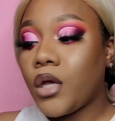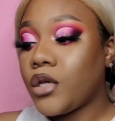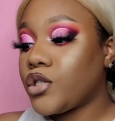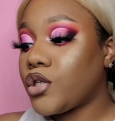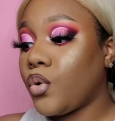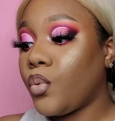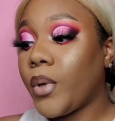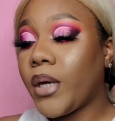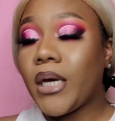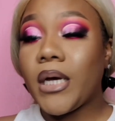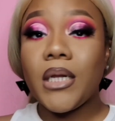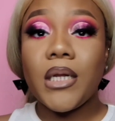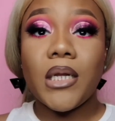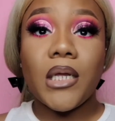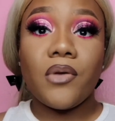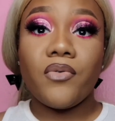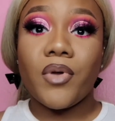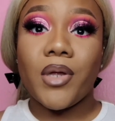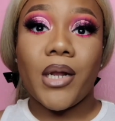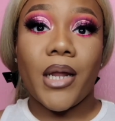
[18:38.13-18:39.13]
So we could
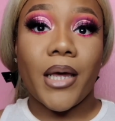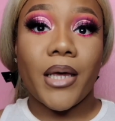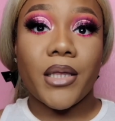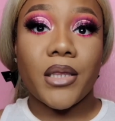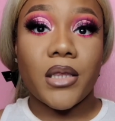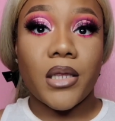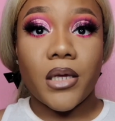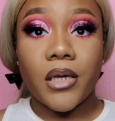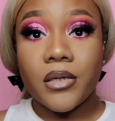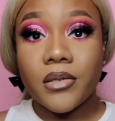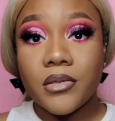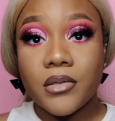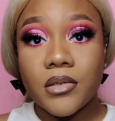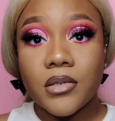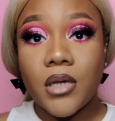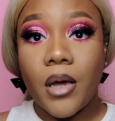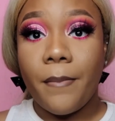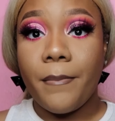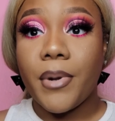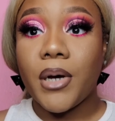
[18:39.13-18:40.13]
leave it like
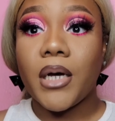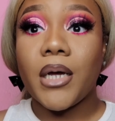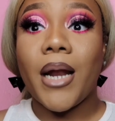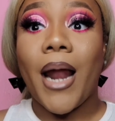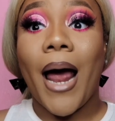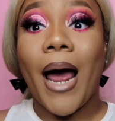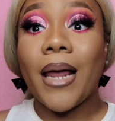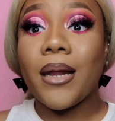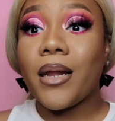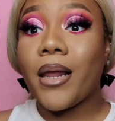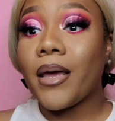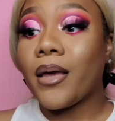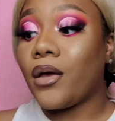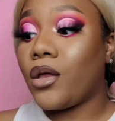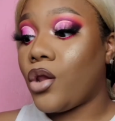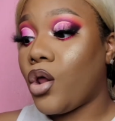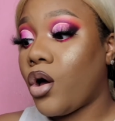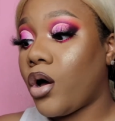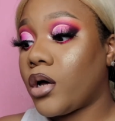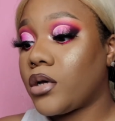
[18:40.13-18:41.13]
this, but I like
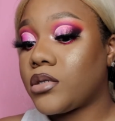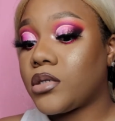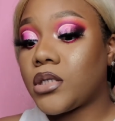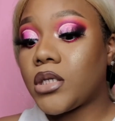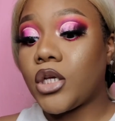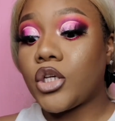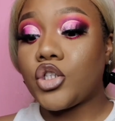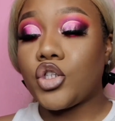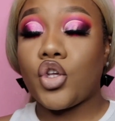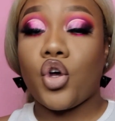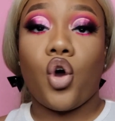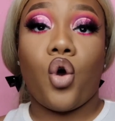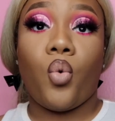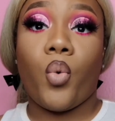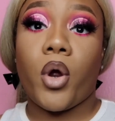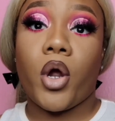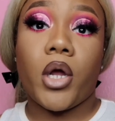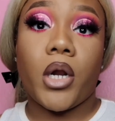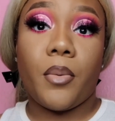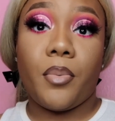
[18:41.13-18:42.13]
gloss, so
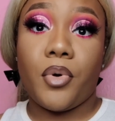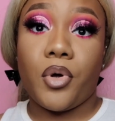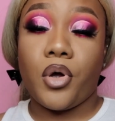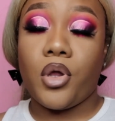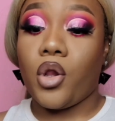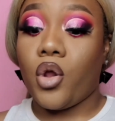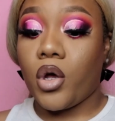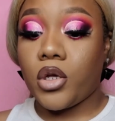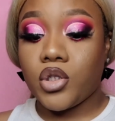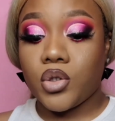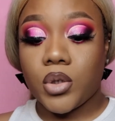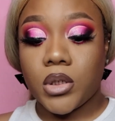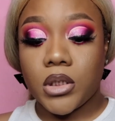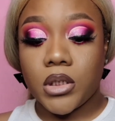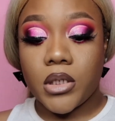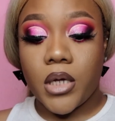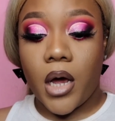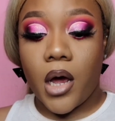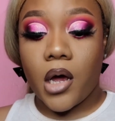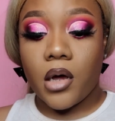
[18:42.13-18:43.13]
we're gonna put gloss on
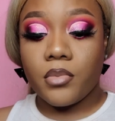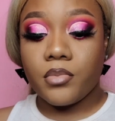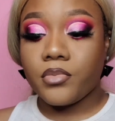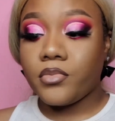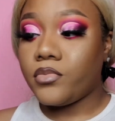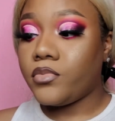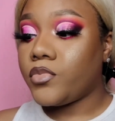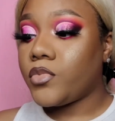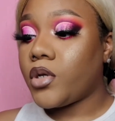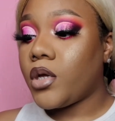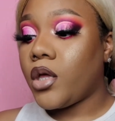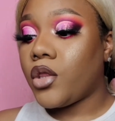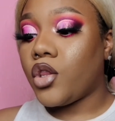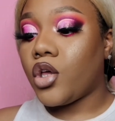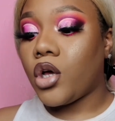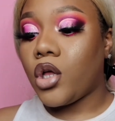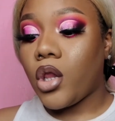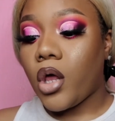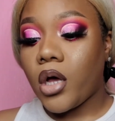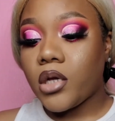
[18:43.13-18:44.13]
top. The
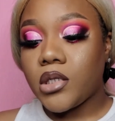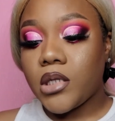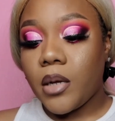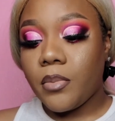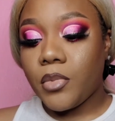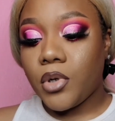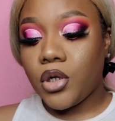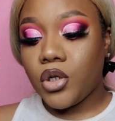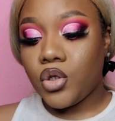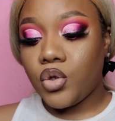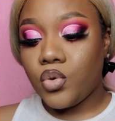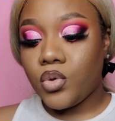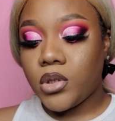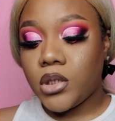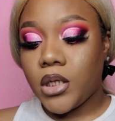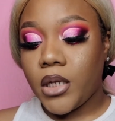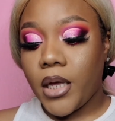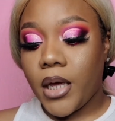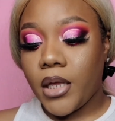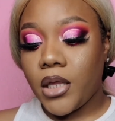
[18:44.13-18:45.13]
gloss that I'm gonna use
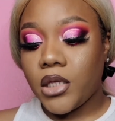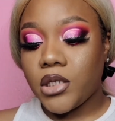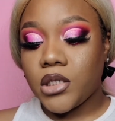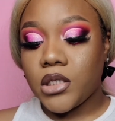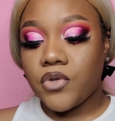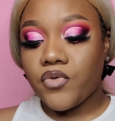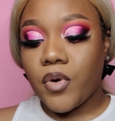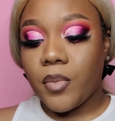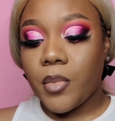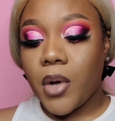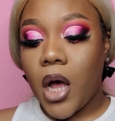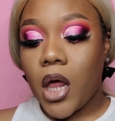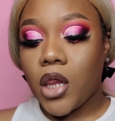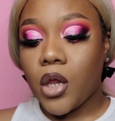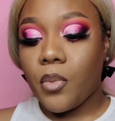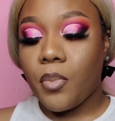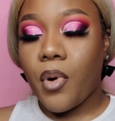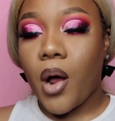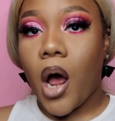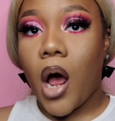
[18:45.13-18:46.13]
today, this is from
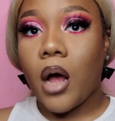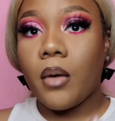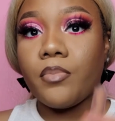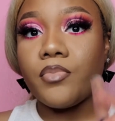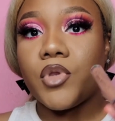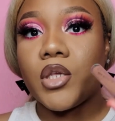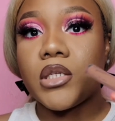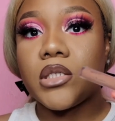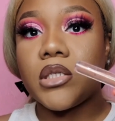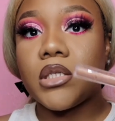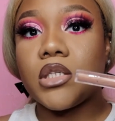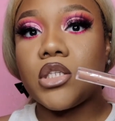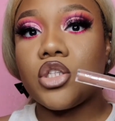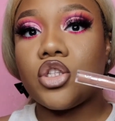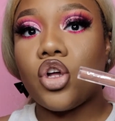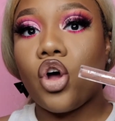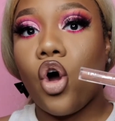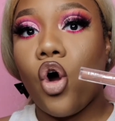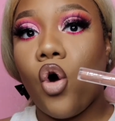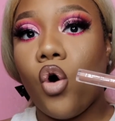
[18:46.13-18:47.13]
Colourpop. This is
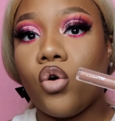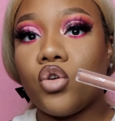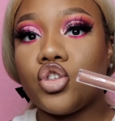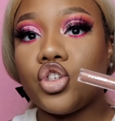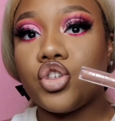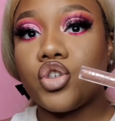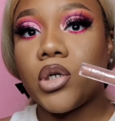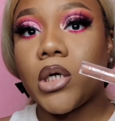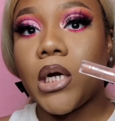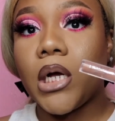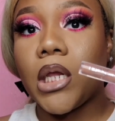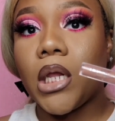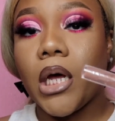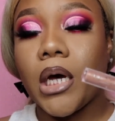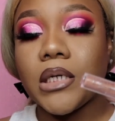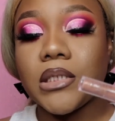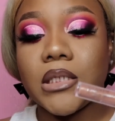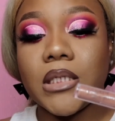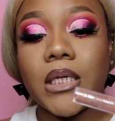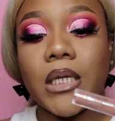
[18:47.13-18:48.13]
the Ultra
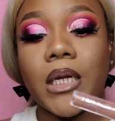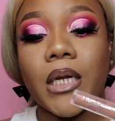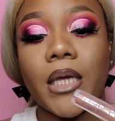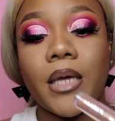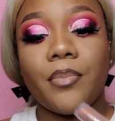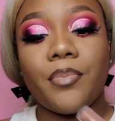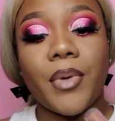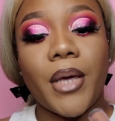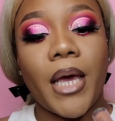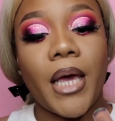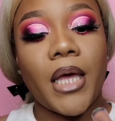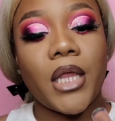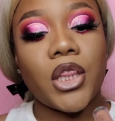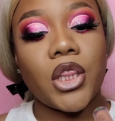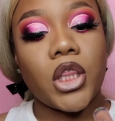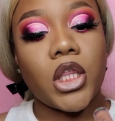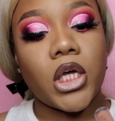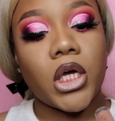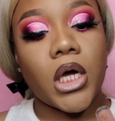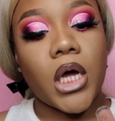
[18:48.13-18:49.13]
Glossy Lip
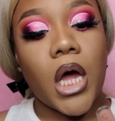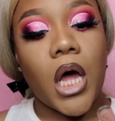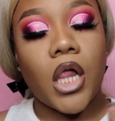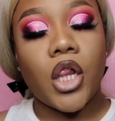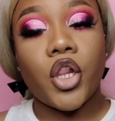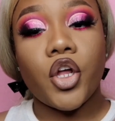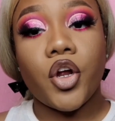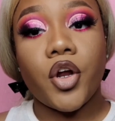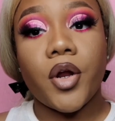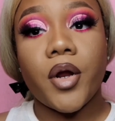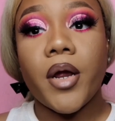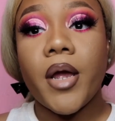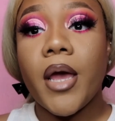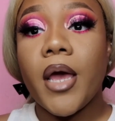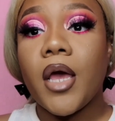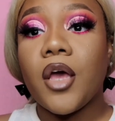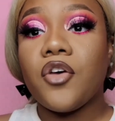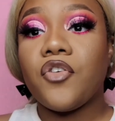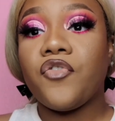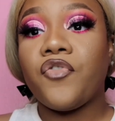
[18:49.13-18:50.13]
in the color
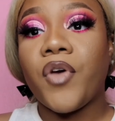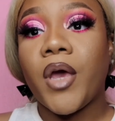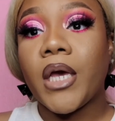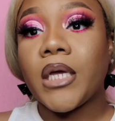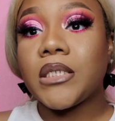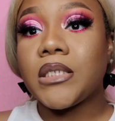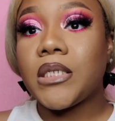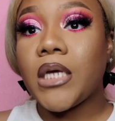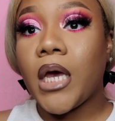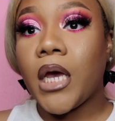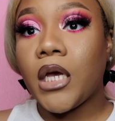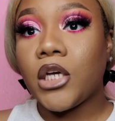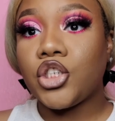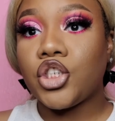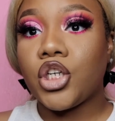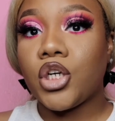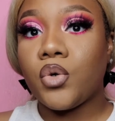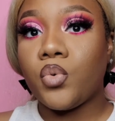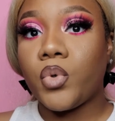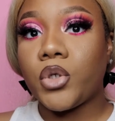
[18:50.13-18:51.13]

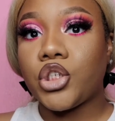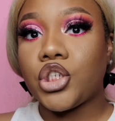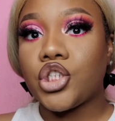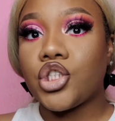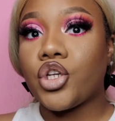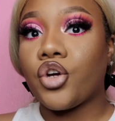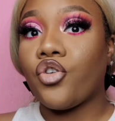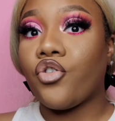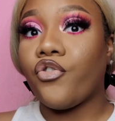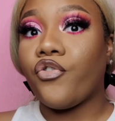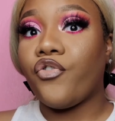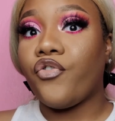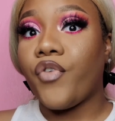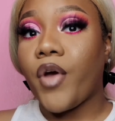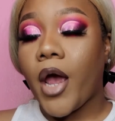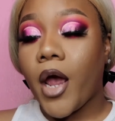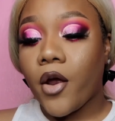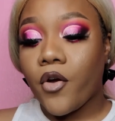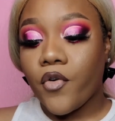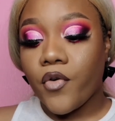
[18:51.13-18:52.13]
Fantasia, which is a
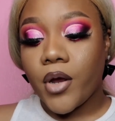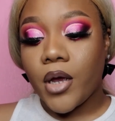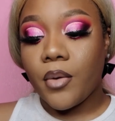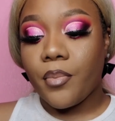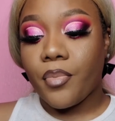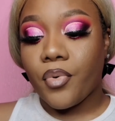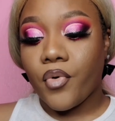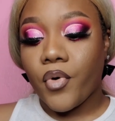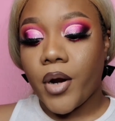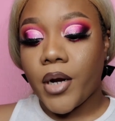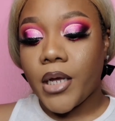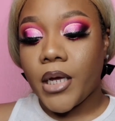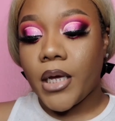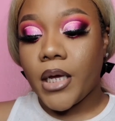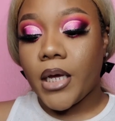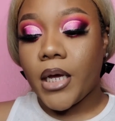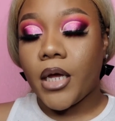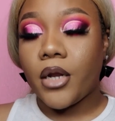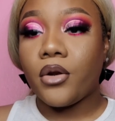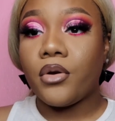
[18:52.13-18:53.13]
very
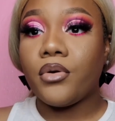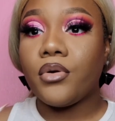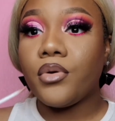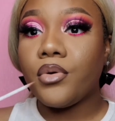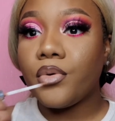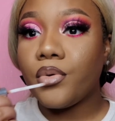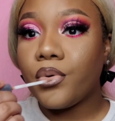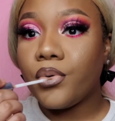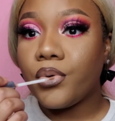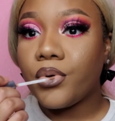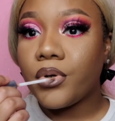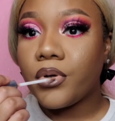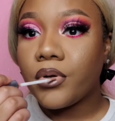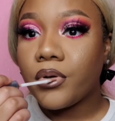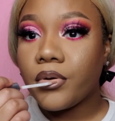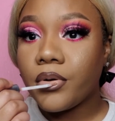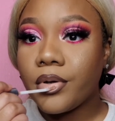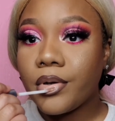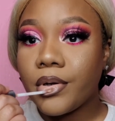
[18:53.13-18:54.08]
pretty nude.